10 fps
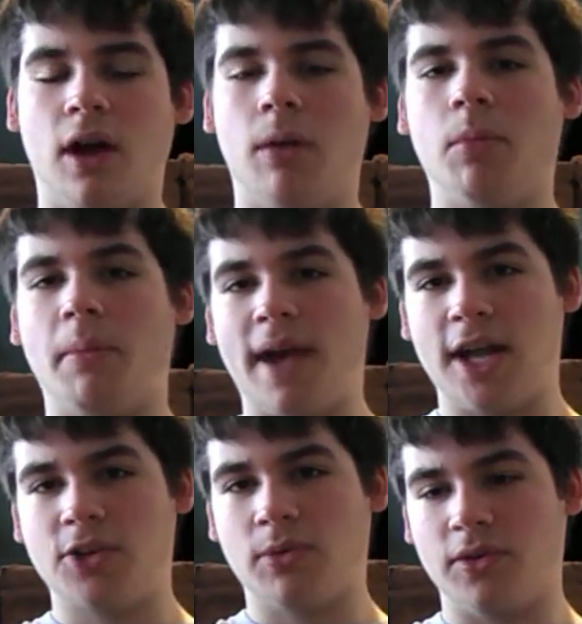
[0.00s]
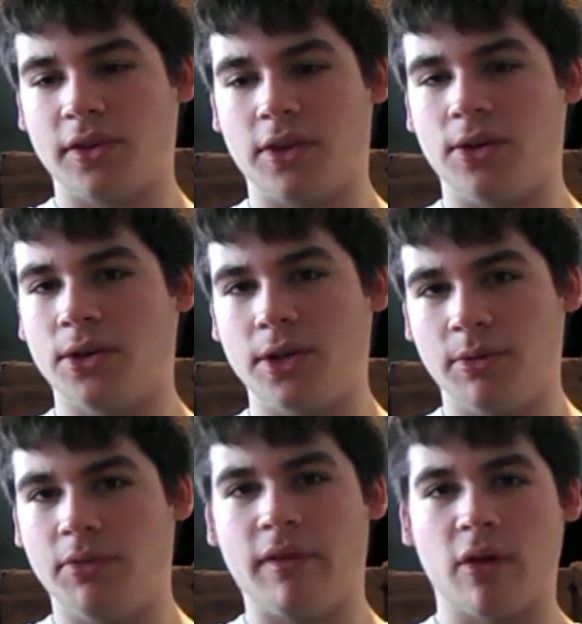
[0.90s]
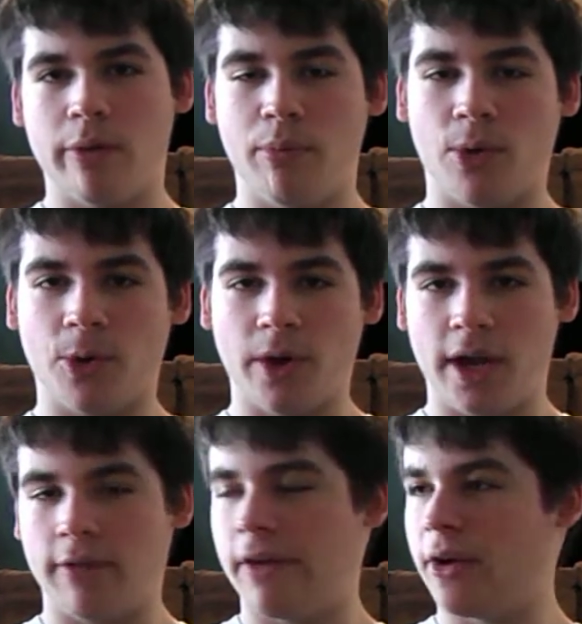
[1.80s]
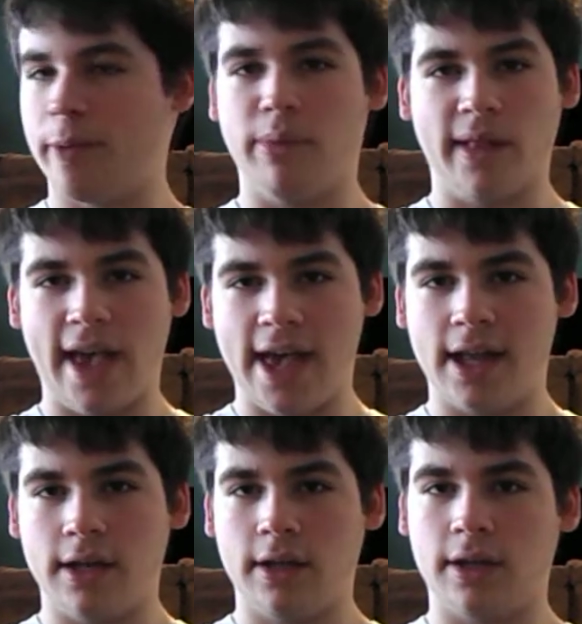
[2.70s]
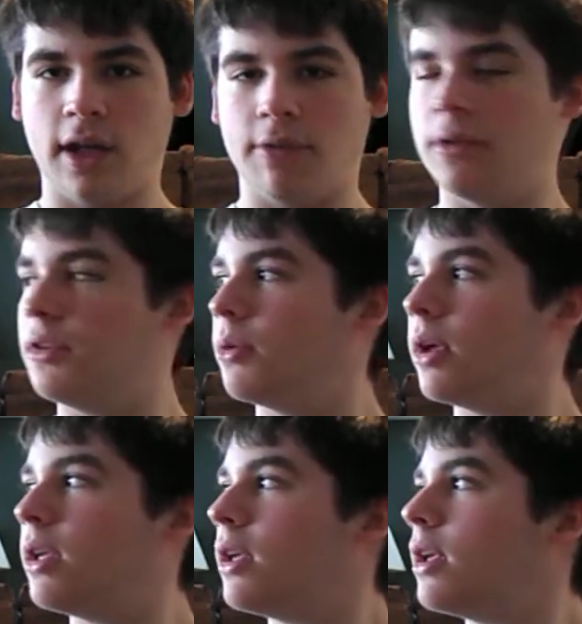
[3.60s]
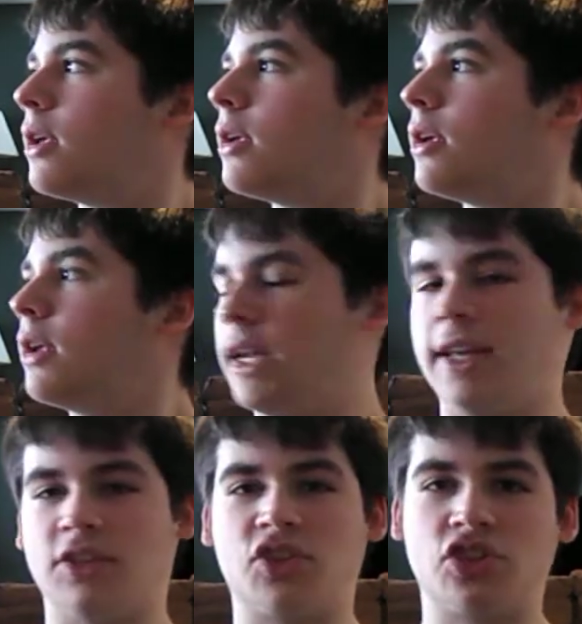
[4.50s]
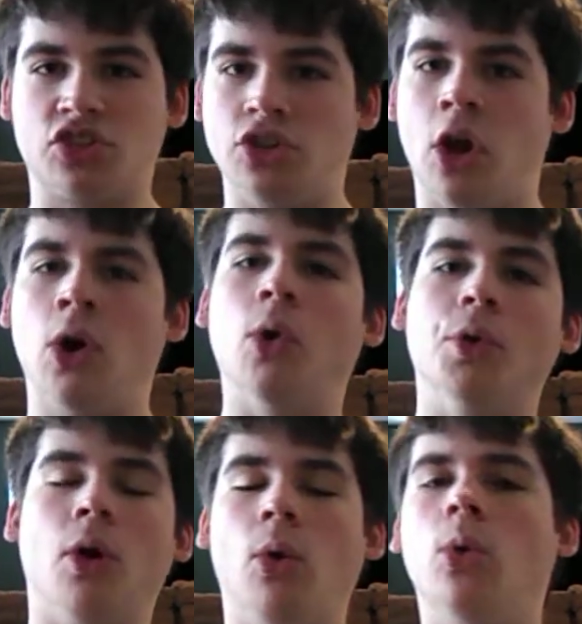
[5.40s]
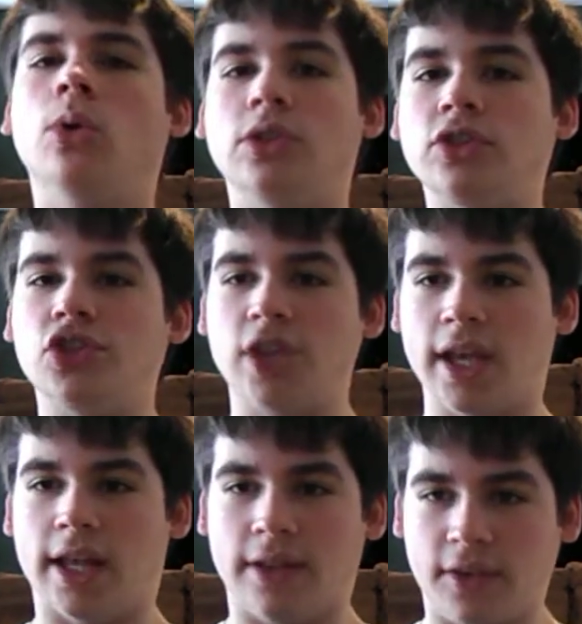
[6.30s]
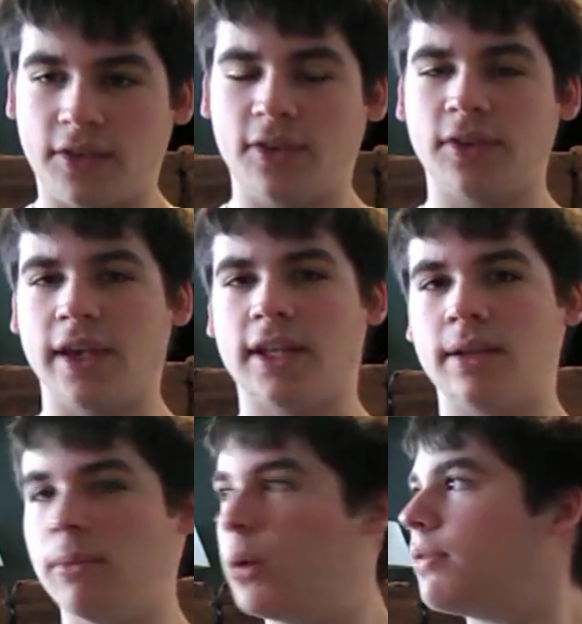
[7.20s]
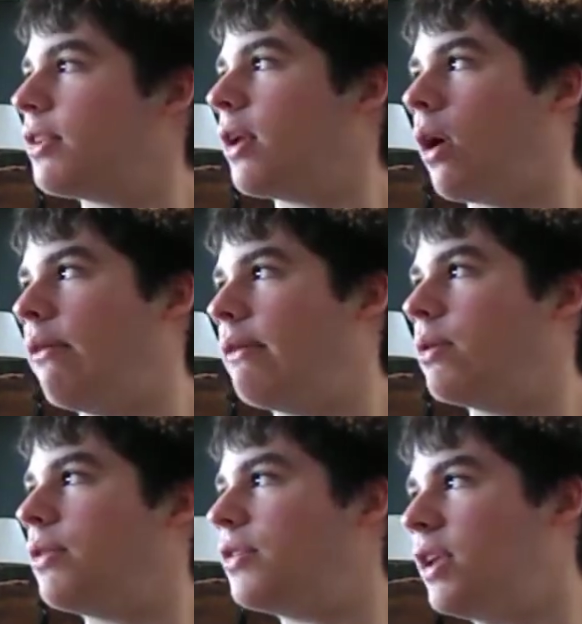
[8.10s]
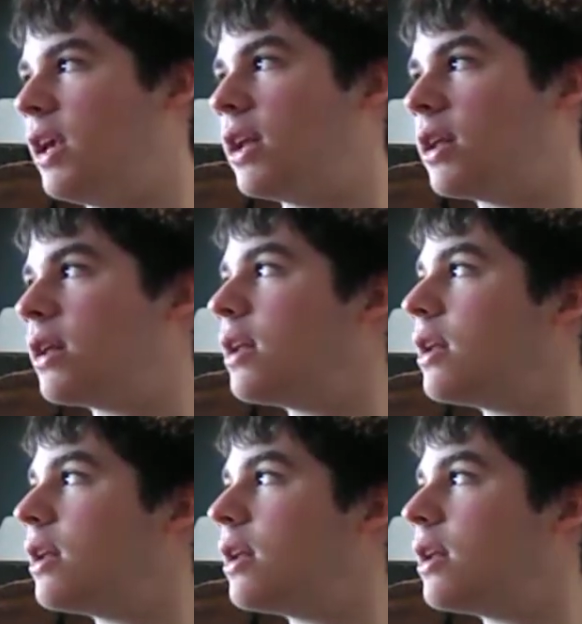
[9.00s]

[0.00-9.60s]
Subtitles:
The match wasn't good. It was very boring, very bland, nothing to it. And it snowed, holy shit. This is like the most snow I've ever seen